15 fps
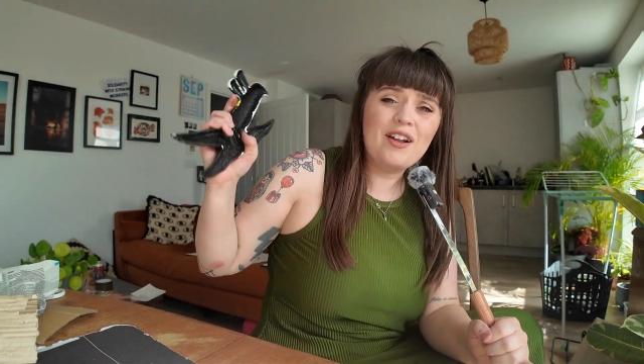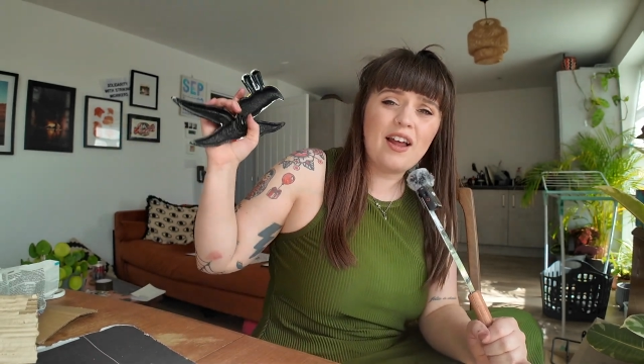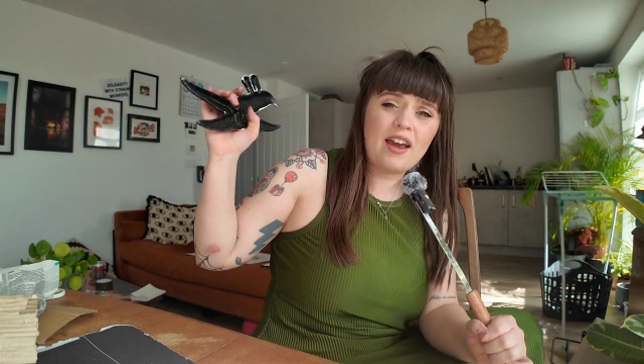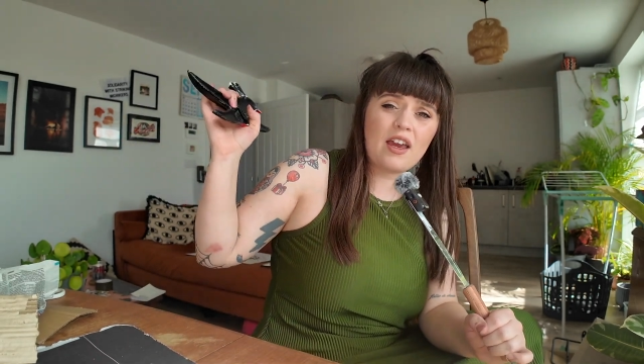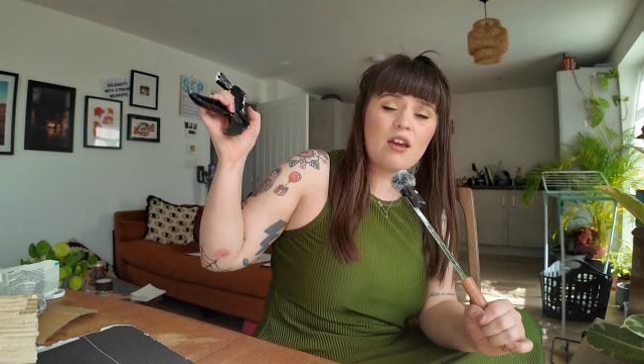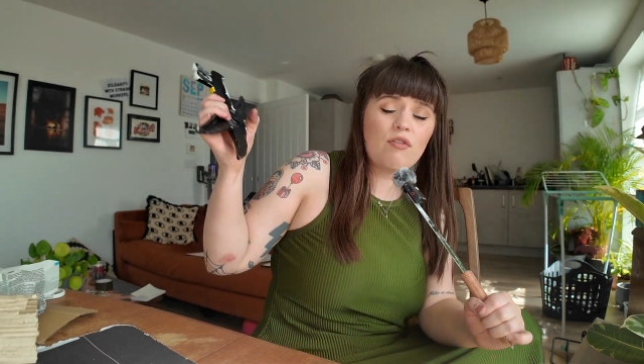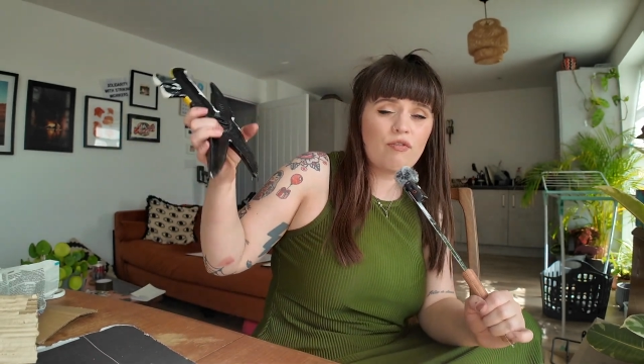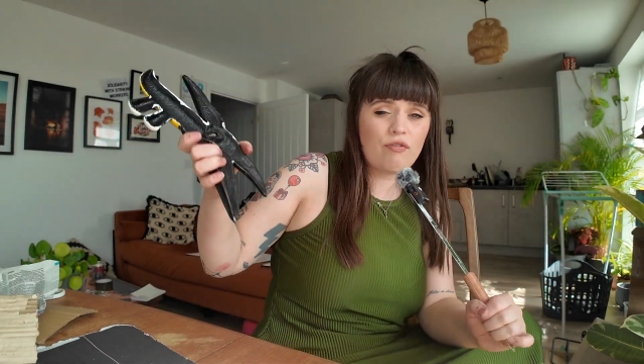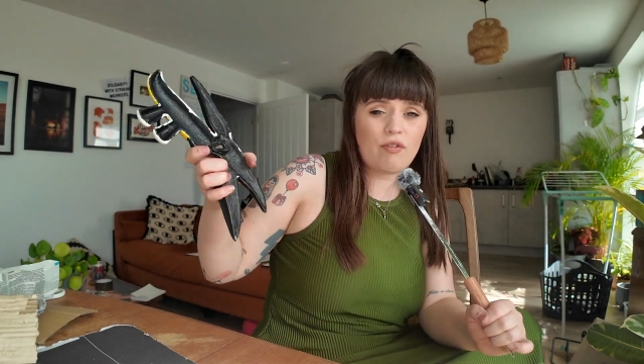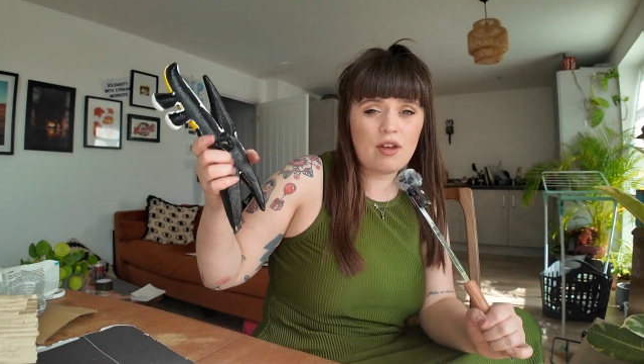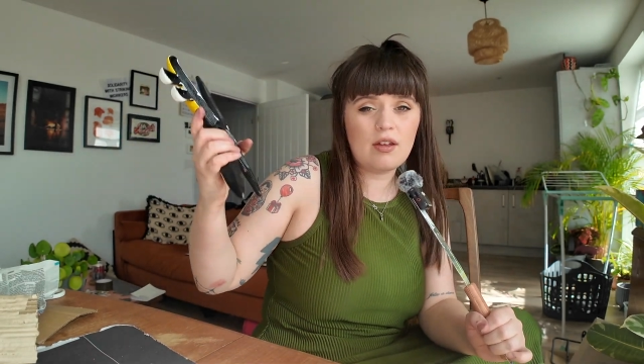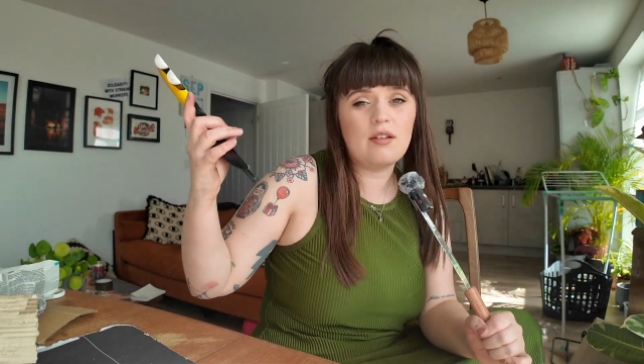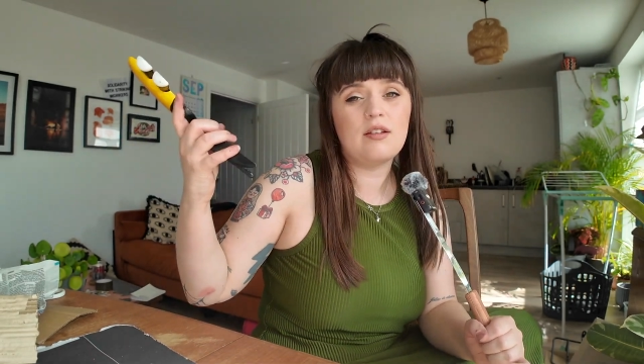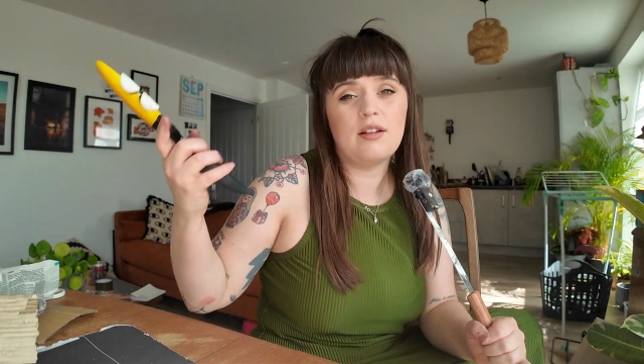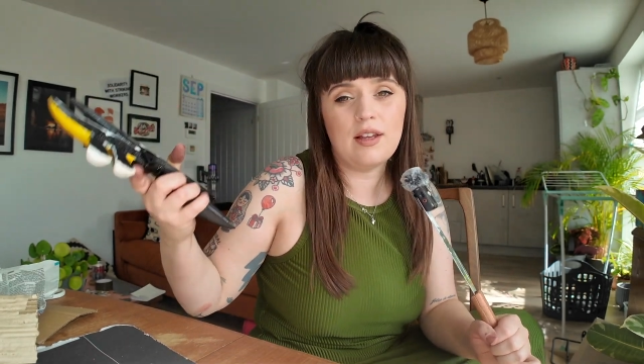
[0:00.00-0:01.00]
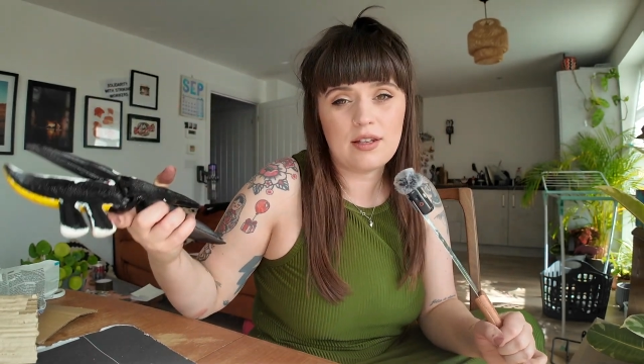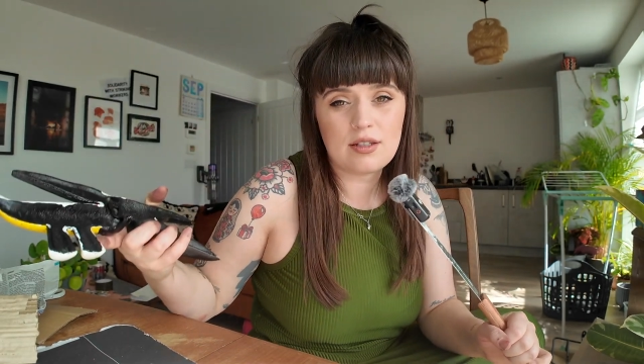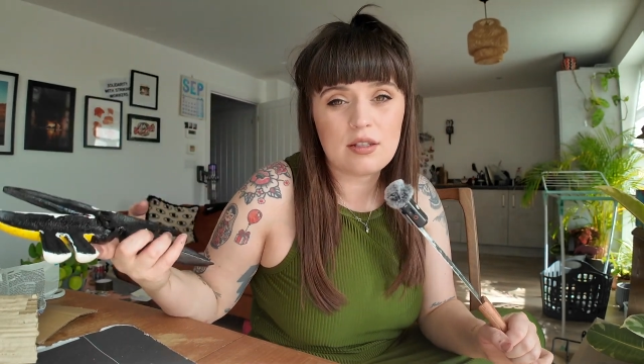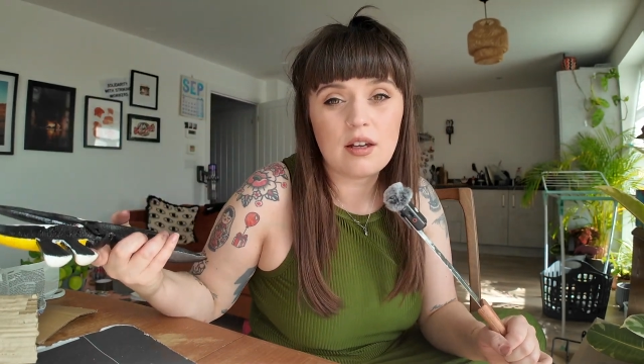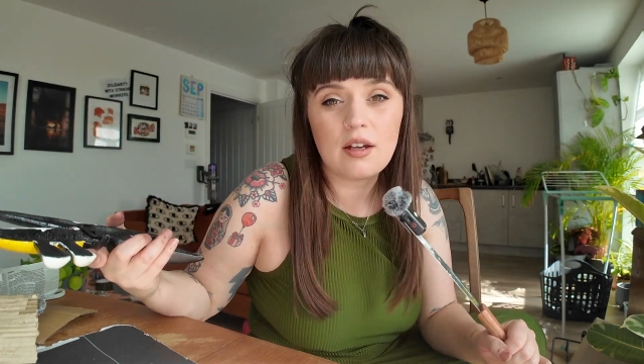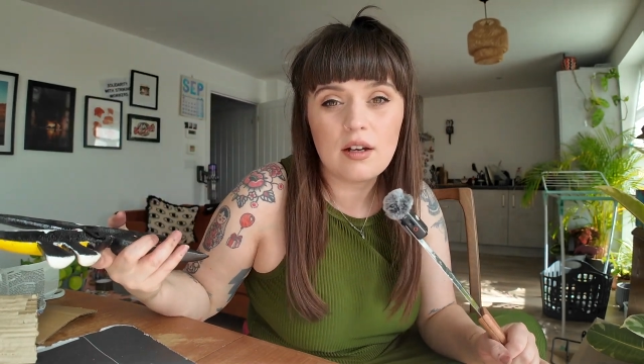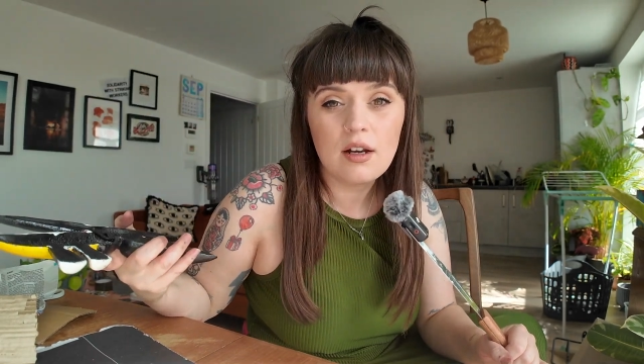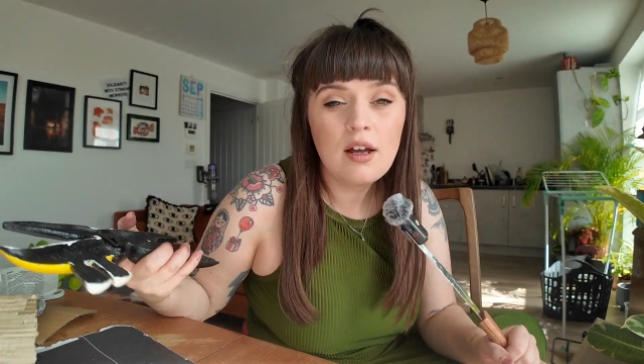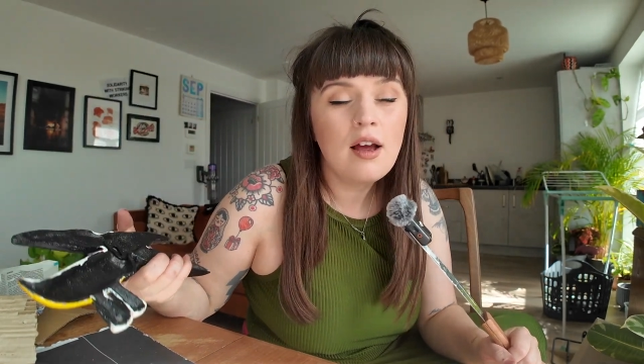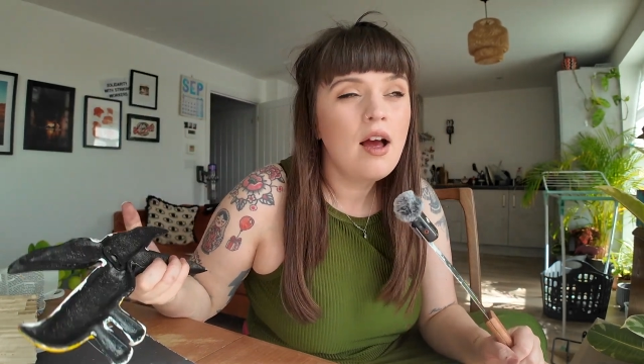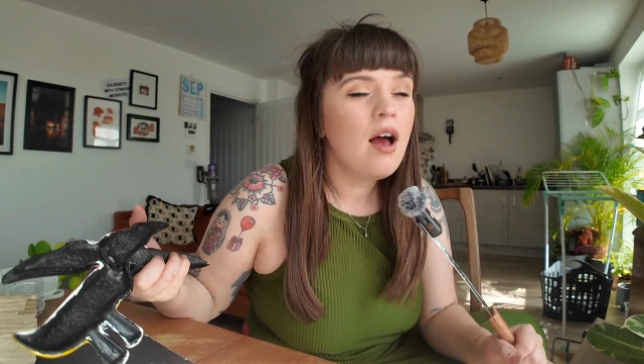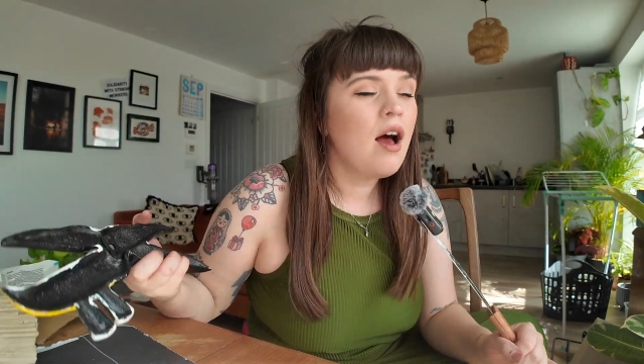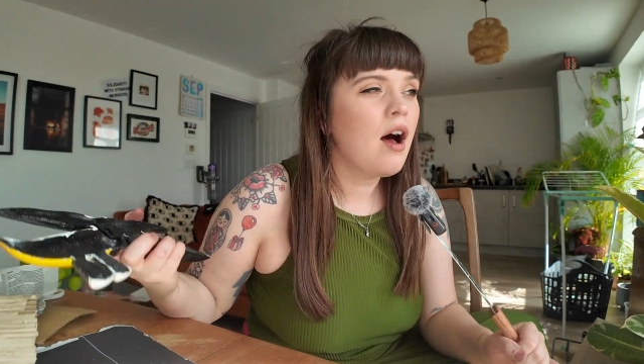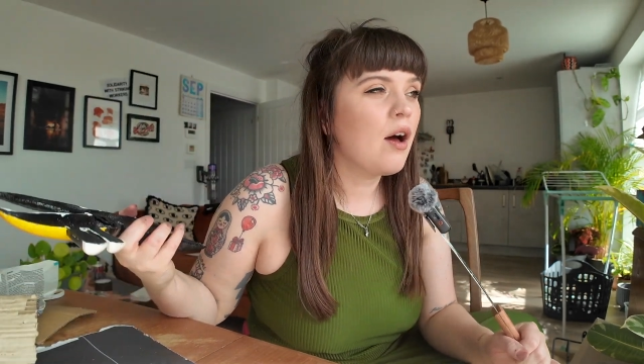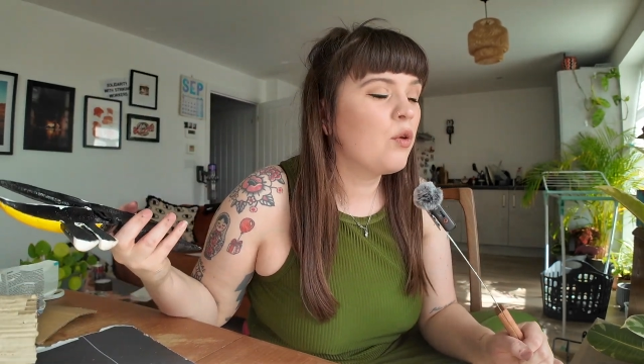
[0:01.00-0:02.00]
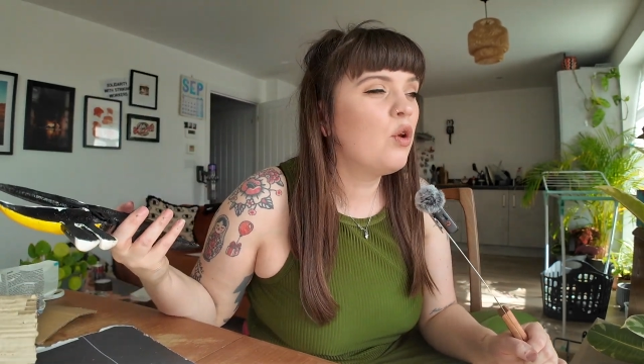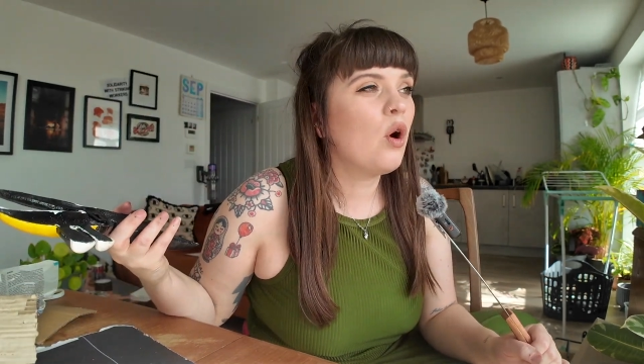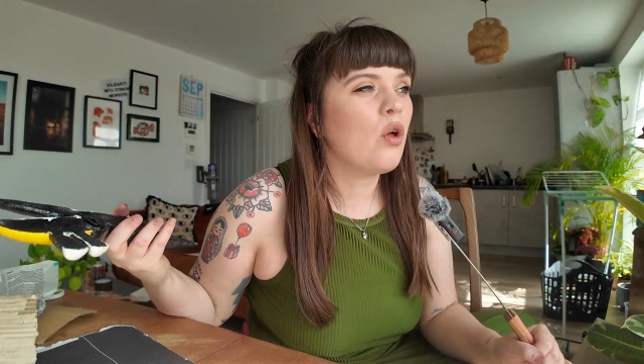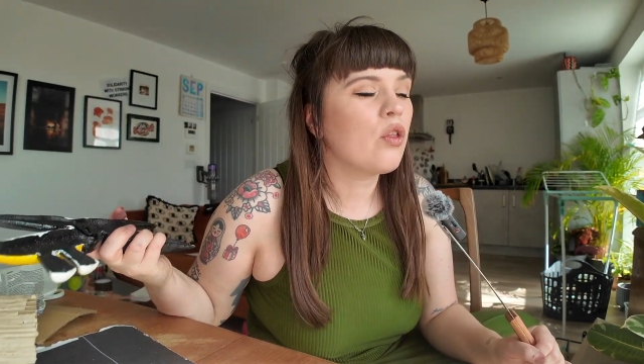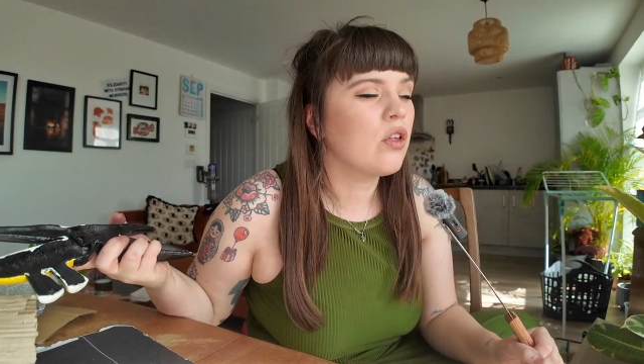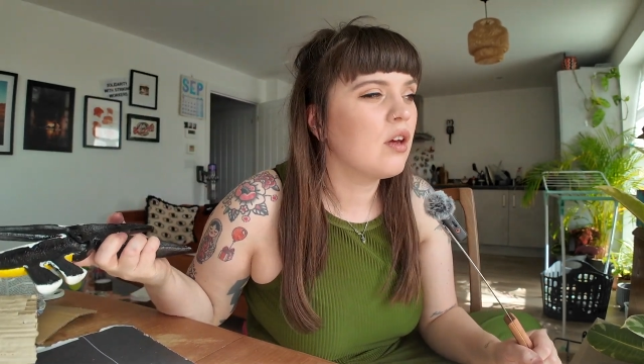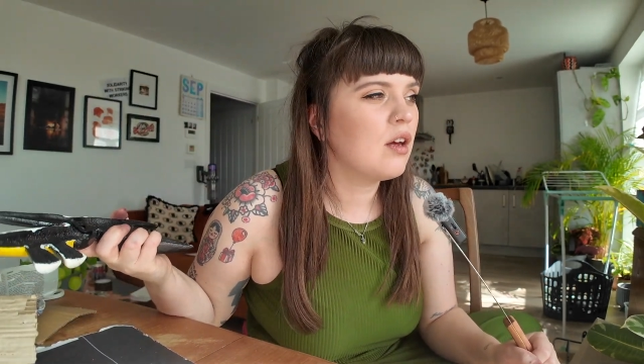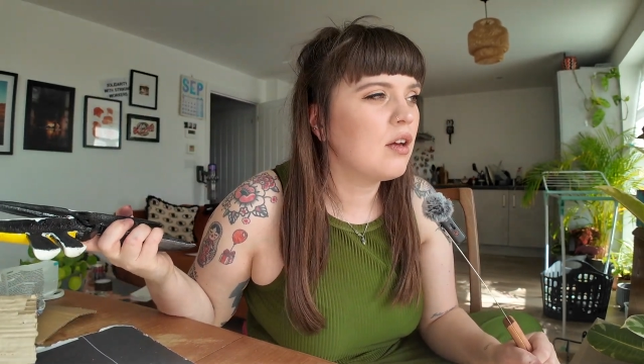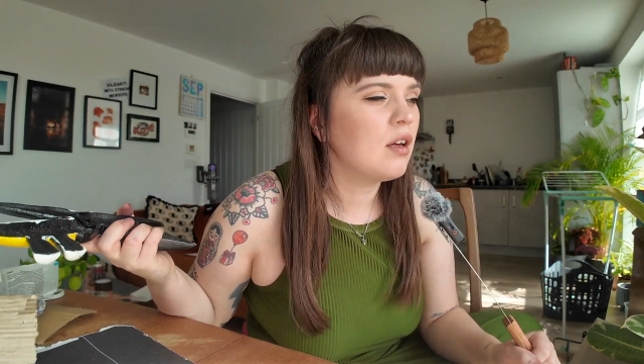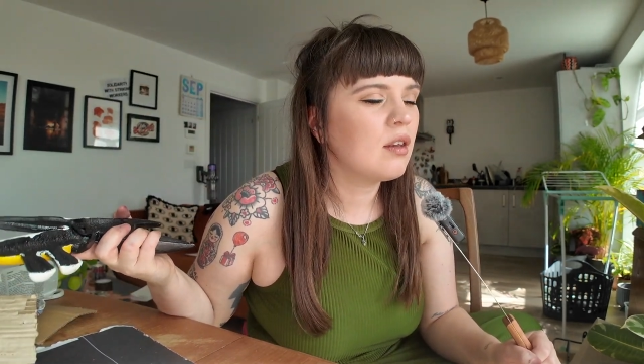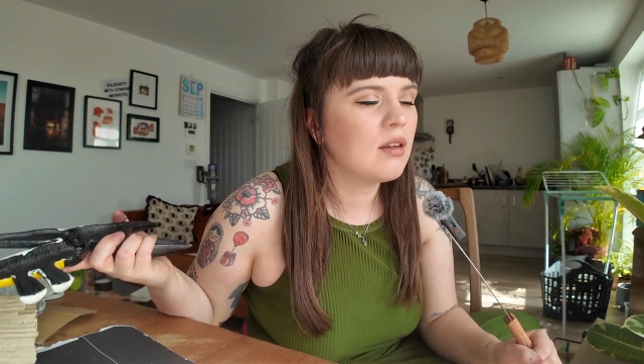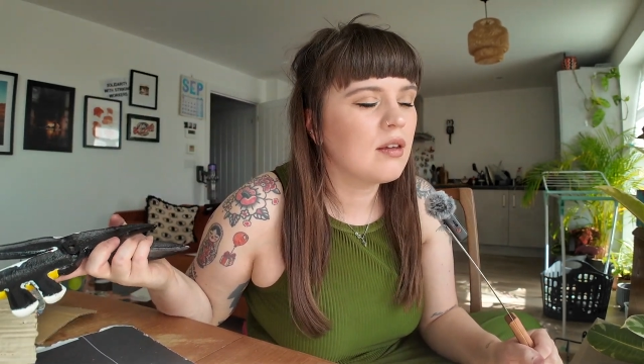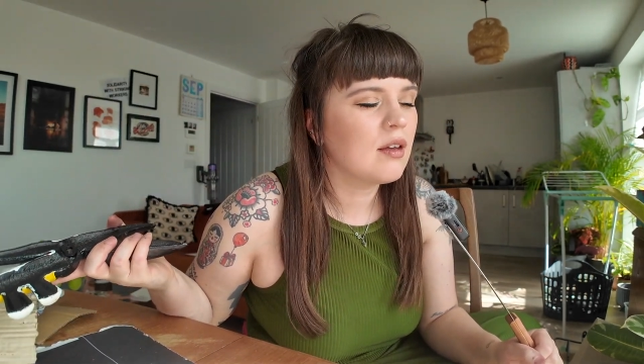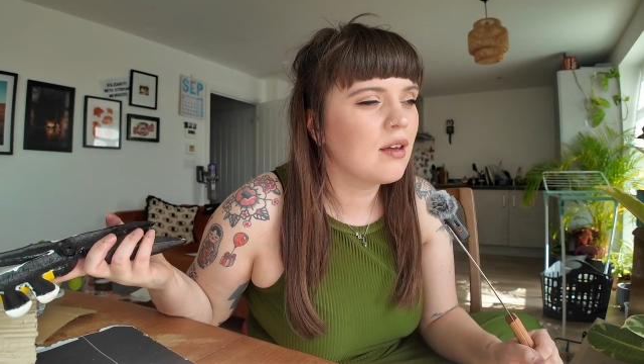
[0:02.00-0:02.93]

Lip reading: Like, listen, not that